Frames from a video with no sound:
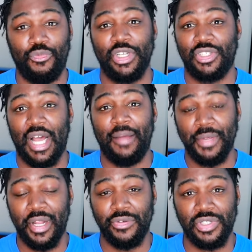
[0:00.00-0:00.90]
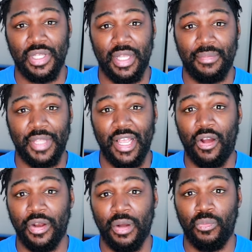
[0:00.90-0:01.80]
which unbeknownst to them,
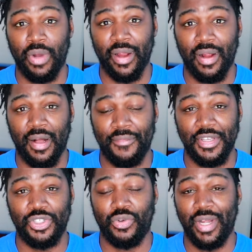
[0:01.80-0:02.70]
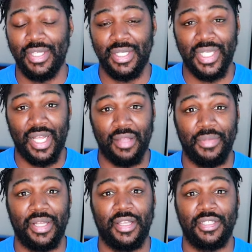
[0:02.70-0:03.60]
they aren't aware of his crazy
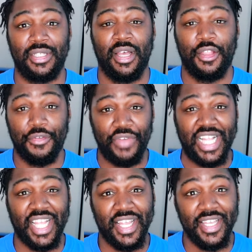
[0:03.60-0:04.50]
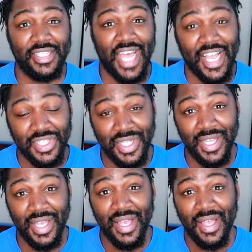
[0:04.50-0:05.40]
talent because of the fact that he's
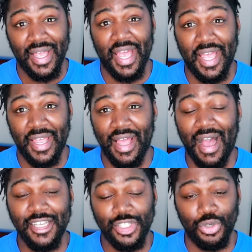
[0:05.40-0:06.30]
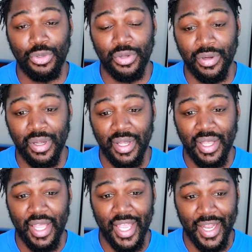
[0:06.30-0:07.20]
actually a high schooler
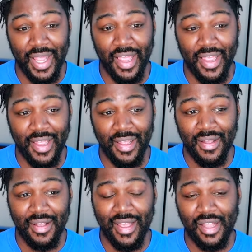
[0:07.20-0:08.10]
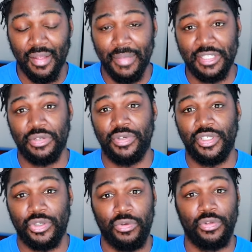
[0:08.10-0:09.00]
in a
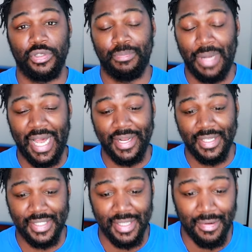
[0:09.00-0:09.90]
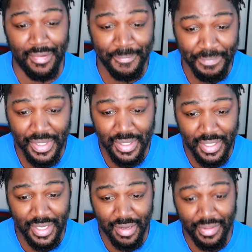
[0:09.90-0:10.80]
elementary schooler's body. So,
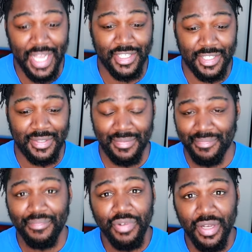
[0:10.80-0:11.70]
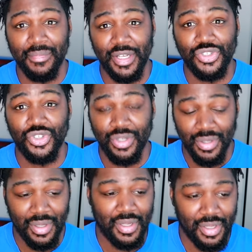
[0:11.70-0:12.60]
you know, that's pretty much
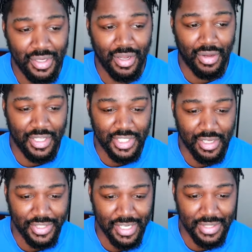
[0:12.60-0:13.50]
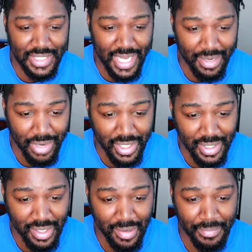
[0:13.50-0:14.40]
you know, a telltale sign
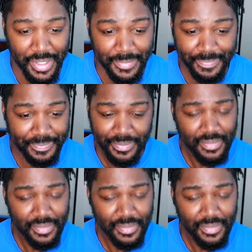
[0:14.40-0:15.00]
right there. But